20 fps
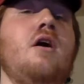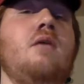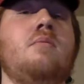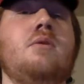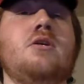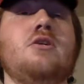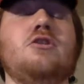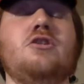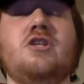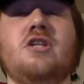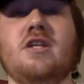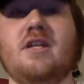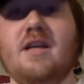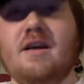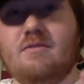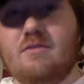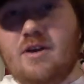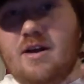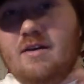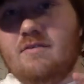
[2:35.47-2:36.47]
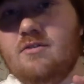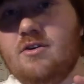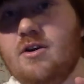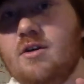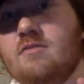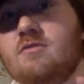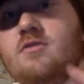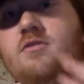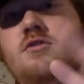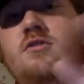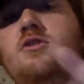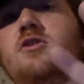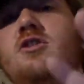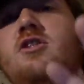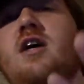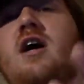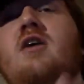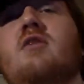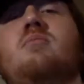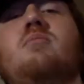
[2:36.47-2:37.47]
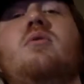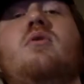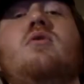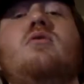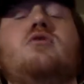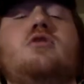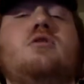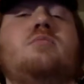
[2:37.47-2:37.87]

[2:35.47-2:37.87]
because you can never have enough good southpaws,